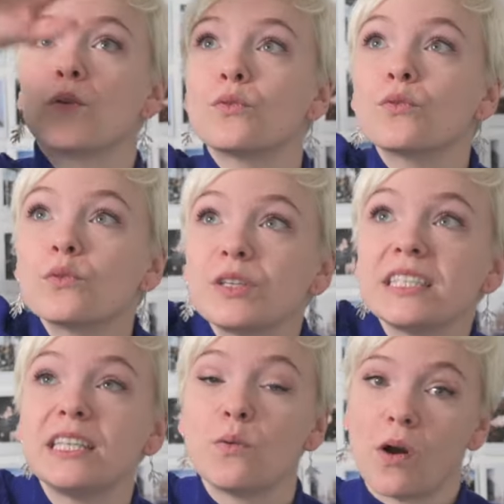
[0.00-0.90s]

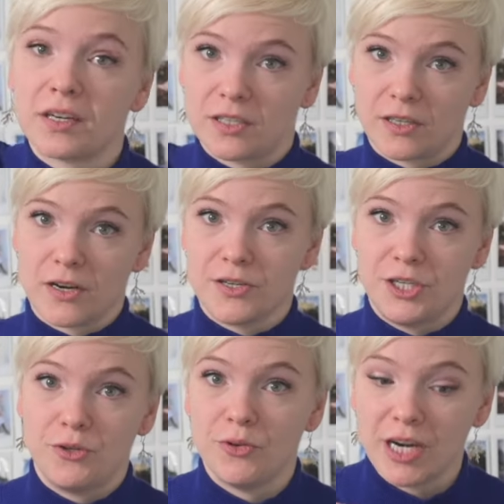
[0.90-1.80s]
really want to urge
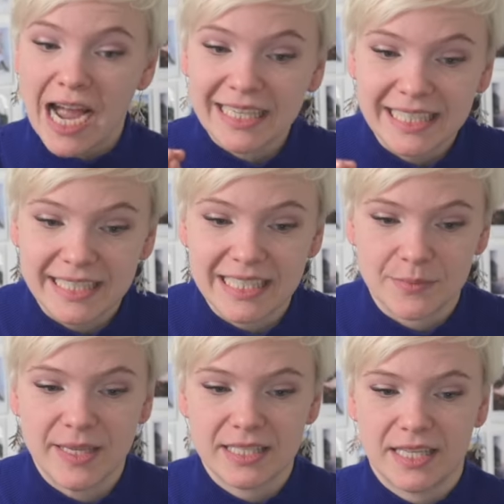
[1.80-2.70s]
you not to
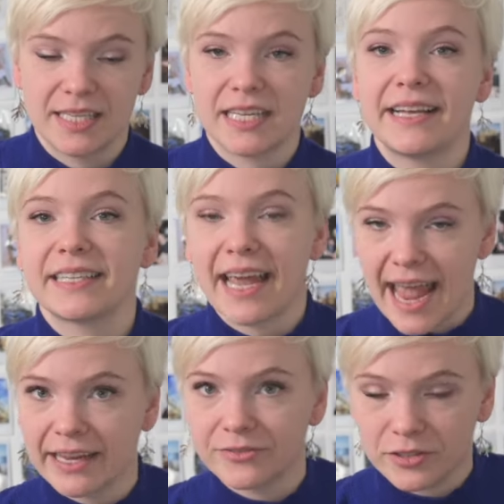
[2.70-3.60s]
dismiss this as a
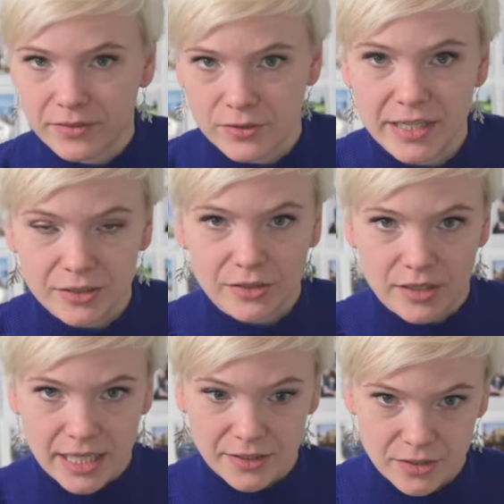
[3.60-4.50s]
handful of strangers
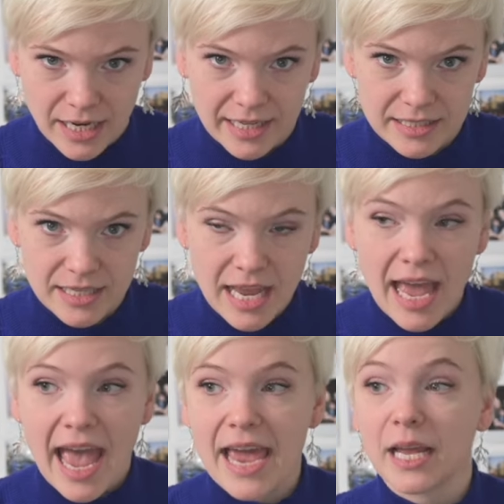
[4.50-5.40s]
on the internet.
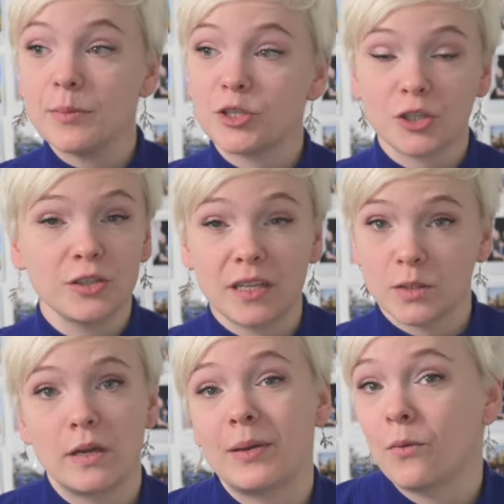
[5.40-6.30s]
And I'm sure that
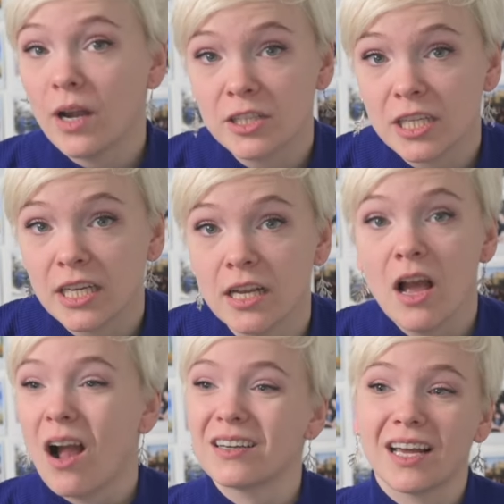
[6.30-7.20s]
the women watching
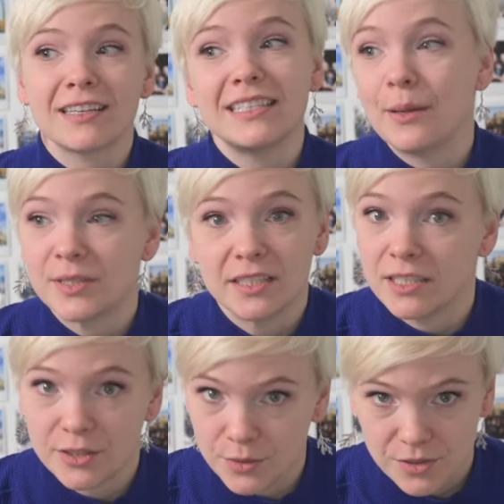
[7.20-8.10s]
are not tempted to
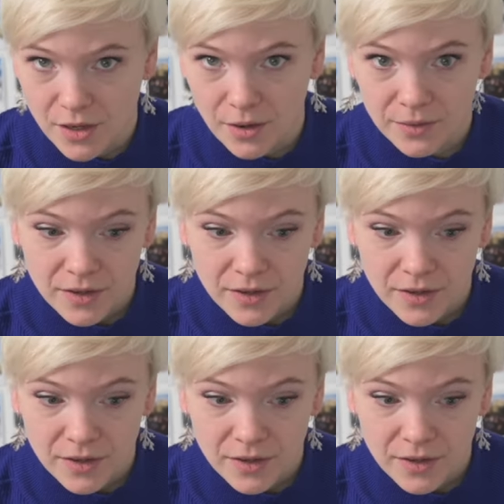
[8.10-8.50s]
do so,